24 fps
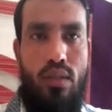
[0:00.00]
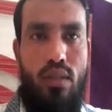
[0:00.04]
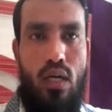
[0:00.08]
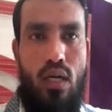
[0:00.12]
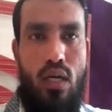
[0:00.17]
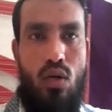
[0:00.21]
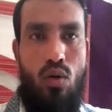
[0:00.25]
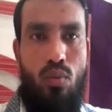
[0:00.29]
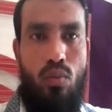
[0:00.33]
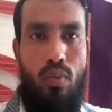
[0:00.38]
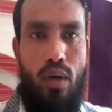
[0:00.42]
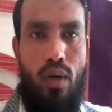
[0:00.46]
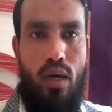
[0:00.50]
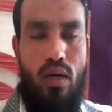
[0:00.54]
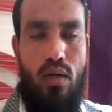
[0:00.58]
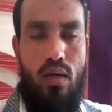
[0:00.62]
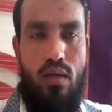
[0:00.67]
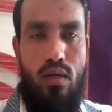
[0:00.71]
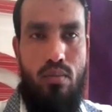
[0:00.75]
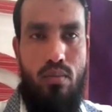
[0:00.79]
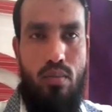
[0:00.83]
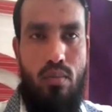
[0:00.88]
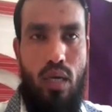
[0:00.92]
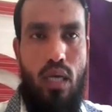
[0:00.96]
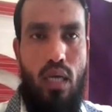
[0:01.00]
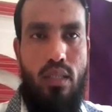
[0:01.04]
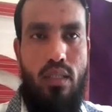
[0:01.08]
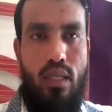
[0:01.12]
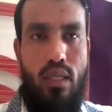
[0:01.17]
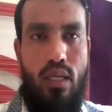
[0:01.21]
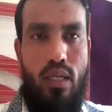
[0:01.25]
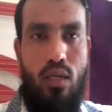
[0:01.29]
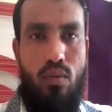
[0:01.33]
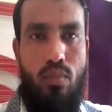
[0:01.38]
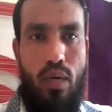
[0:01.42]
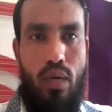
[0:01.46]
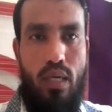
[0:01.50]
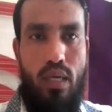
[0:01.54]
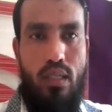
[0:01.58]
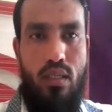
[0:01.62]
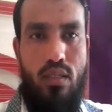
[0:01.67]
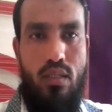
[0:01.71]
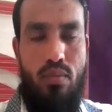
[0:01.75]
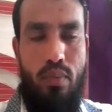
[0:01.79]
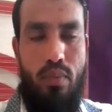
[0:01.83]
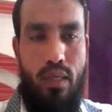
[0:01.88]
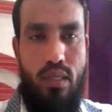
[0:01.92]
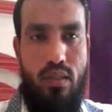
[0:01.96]
the mass and occupy the
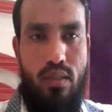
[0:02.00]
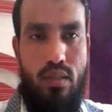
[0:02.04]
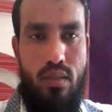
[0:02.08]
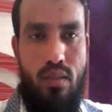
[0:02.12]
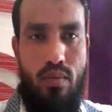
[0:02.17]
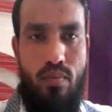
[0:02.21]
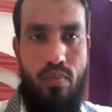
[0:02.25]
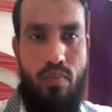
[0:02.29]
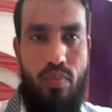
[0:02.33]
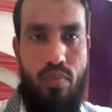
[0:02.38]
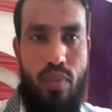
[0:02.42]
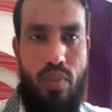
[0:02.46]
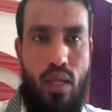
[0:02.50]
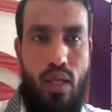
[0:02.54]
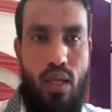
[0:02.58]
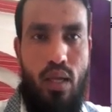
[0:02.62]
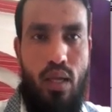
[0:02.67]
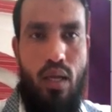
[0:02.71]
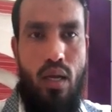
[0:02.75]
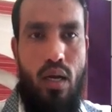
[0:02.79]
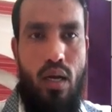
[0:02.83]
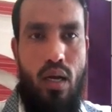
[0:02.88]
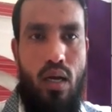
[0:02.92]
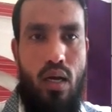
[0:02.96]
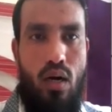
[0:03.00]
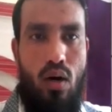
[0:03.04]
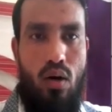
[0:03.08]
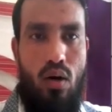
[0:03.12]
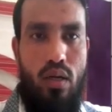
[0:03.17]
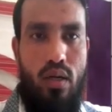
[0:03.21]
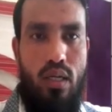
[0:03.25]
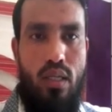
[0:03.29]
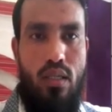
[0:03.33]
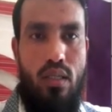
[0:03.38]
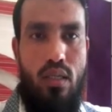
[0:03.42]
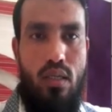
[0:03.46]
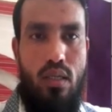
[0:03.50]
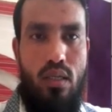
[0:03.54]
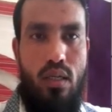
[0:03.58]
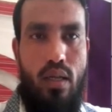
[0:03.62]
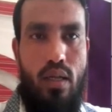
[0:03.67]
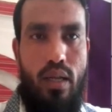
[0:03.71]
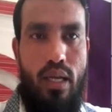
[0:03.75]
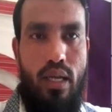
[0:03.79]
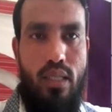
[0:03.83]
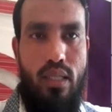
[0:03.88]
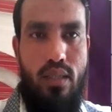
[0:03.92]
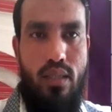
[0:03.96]
space. Or in the
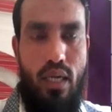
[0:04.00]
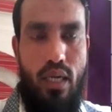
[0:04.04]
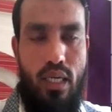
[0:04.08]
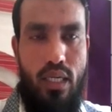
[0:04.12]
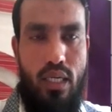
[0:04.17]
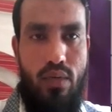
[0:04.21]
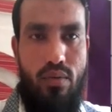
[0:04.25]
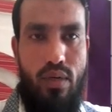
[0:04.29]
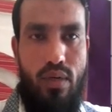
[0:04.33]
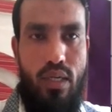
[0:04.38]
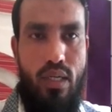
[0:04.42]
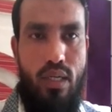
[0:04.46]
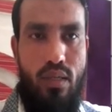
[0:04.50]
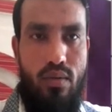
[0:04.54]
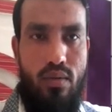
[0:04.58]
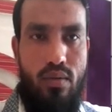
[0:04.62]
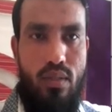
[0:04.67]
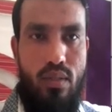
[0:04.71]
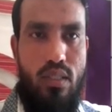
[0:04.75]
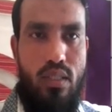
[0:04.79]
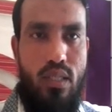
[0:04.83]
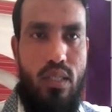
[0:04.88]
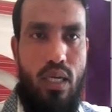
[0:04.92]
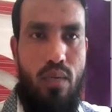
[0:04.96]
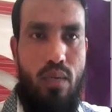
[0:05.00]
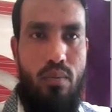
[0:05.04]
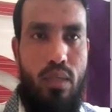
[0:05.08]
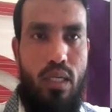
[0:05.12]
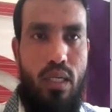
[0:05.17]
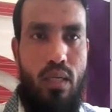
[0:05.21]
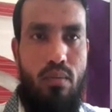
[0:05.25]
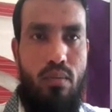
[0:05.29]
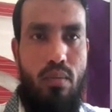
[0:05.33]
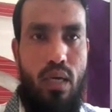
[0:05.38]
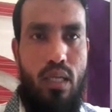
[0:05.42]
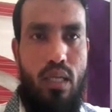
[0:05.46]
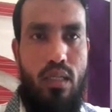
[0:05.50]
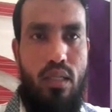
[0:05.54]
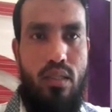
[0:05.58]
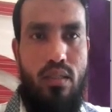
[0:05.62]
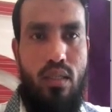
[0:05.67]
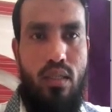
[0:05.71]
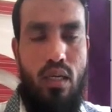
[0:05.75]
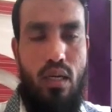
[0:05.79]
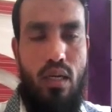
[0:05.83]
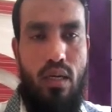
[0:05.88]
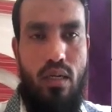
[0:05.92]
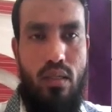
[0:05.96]
next activity, this can be done by the
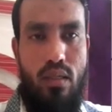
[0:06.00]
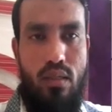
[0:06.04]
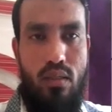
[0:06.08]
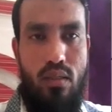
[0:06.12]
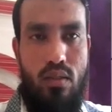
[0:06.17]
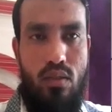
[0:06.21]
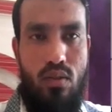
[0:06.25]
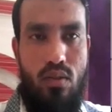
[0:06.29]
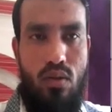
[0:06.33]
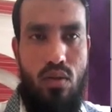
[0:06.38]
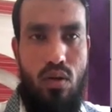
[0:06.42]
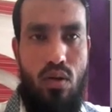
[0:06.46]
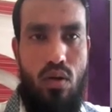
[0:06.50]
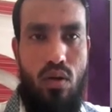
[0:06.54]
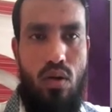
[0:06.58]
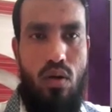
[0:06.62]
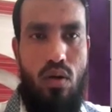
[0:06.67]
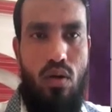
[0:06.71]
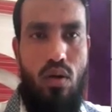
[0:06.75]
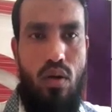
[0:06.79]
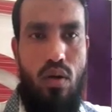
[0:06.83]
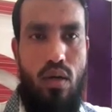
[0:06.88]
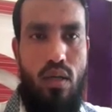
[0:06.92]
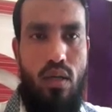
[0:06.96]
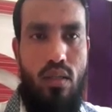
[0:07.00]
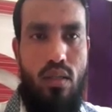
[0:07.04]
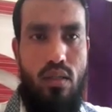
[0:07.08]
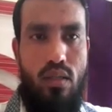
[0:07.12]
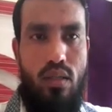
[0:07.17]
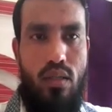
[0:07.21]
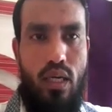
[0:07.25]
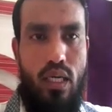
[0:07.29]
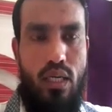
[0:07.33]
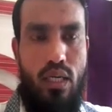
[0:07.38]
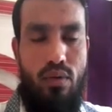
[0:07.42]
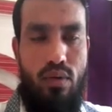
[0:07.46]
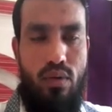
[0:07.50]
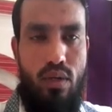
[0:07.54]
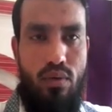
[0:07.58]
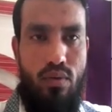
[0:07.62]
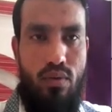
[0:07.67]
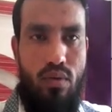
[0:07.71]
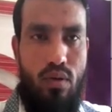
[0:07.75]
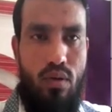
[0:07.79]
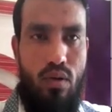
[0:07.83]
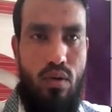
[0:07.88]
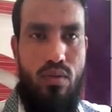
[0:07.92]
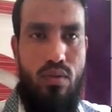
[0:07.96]
children. In this activity
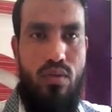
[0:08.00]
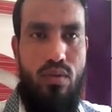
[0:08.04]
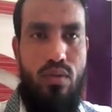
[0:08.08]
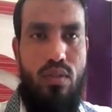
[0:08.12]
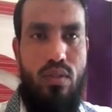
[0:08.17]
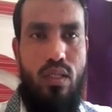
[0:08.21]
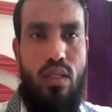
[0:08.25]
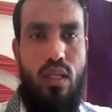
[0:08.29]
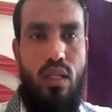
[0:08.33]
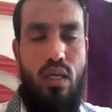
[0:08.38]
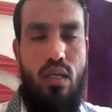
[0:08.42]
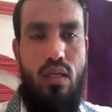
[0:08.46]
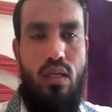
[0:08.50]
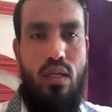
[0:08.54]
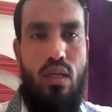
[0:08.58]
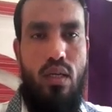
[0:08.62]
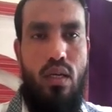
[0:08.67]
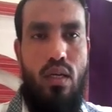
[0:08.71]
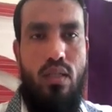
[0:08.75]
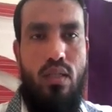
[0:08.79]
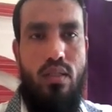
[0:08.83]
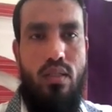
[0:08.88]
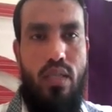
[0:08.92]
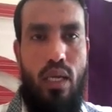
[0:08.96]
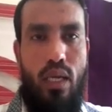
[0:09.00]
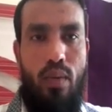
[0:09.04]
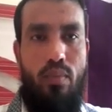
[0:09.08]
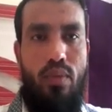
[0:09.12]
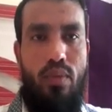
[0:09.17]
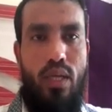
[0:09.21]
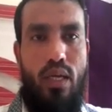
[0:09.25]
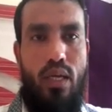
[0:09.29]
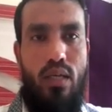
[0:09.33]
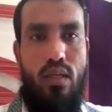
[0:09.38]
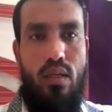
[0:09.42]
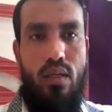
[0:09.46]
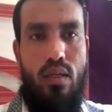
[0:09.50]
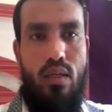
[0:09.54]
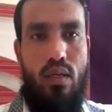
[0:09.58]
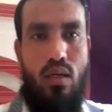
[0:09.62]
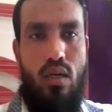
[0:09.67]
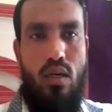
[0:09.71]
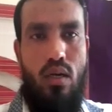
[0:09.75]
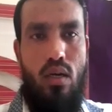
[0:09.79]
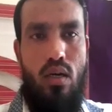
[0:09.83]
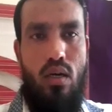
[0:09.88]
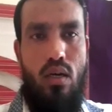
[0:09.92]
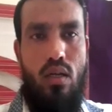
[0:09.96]
we will also see the same thing,
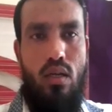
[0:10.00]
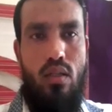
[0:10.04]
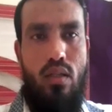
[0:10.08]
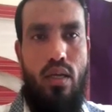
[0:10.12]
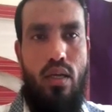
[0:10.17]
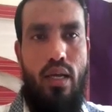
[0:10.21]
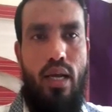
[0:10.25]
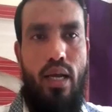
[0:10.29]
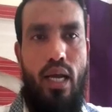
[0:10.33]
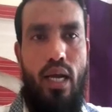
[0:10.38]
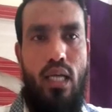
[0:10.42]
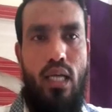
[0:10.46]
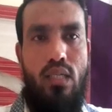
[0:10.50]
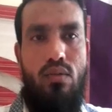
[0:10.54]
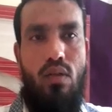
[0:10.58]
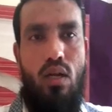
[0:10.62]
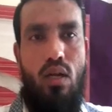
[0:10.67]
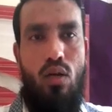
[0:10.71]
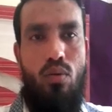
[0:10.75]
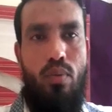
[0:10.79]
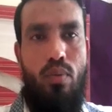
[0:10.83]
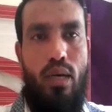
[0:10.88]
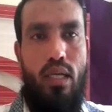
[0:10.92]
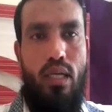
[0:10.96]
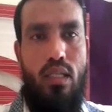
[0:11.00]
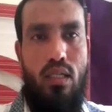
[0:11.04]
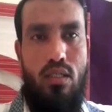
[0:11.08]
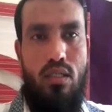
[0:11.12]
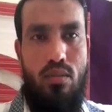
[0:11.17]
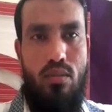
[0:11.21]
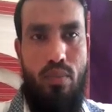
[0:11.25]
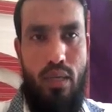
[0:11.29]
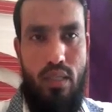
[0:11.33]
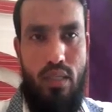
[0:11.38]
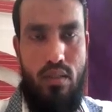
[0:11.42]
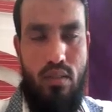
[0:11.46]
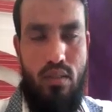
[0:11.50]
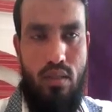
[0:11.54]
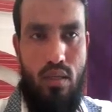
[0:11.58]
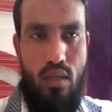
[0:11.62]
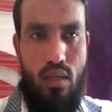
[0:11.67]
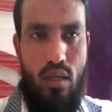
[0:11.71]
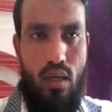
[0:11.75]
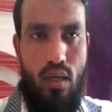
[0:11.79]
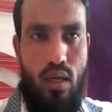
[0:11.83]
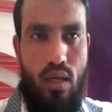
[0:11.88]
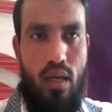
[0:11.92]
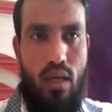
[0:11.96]
the gas will occupy the space.
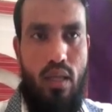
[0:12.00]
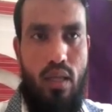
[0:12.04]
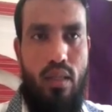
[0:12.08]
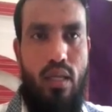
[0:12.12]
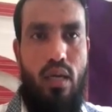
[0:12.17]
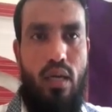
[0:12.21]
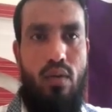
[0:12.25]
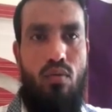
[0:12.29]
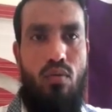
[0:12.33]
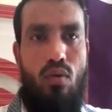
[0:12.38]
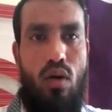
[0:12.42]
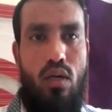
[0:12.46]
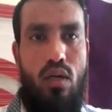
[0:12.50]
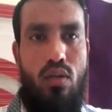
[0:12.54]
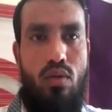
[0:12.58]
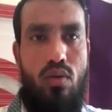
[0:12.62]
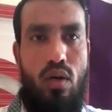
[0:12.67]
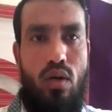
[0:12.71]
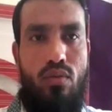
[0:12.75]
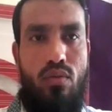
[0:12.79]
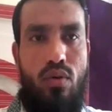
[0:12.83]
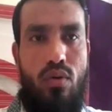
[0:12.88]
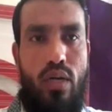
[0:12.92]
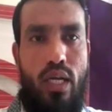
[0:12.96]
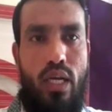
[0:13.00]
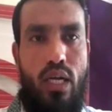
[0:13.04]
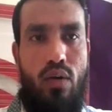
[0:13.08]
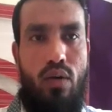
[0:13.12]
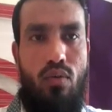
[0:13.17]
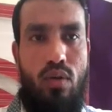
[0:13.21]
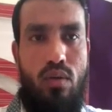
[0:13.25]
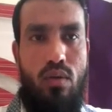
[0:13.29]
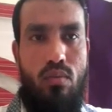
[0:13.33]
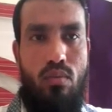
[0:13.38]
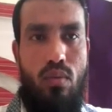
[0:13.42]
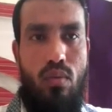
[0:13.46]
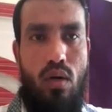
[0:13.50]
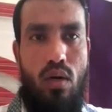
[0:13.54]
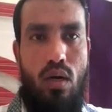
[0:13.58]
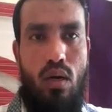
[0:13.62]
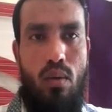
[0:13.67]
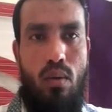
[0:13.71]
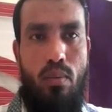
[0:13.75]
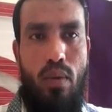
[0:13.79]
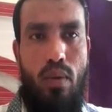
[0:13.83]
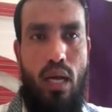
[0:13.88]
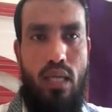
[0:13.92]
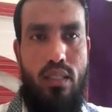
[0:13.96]
In that, what you have to take a one
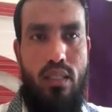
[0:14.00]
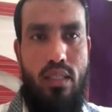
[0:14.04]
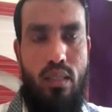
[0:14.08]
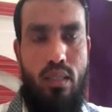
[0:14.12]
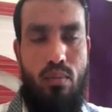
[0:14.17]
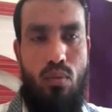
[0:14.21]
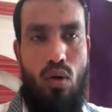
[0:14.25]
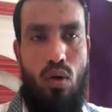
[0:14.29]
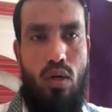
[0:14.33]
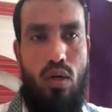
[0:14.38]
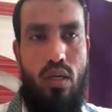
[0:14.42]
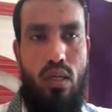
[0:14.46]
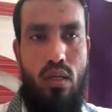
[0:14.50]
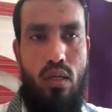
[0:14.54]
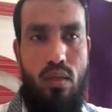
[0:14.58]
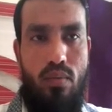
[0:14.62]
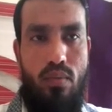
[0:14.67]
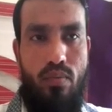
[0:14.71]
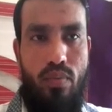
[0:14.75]
plastic bottle,